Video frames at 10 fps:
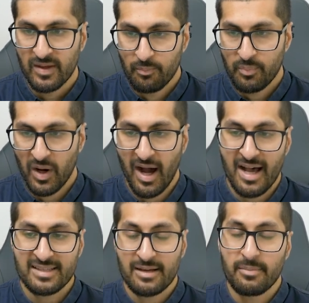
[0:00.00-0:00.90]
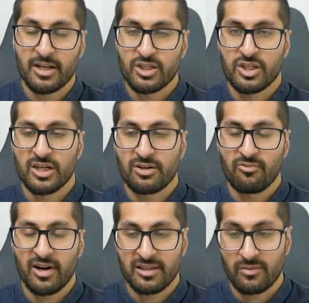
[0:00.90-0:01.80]
But as I mentioned
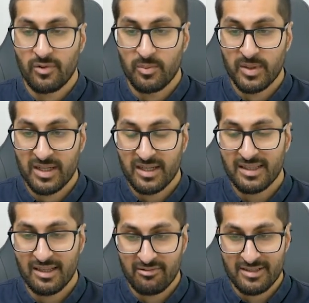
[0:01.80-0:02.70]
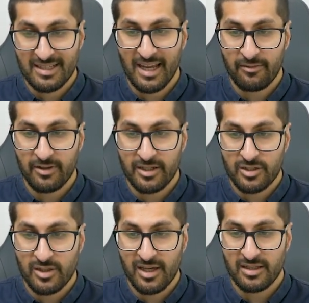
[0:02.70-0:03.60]
right at the very beginning, there is a caveat to
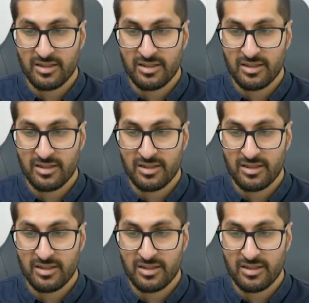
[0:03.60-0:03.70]
that.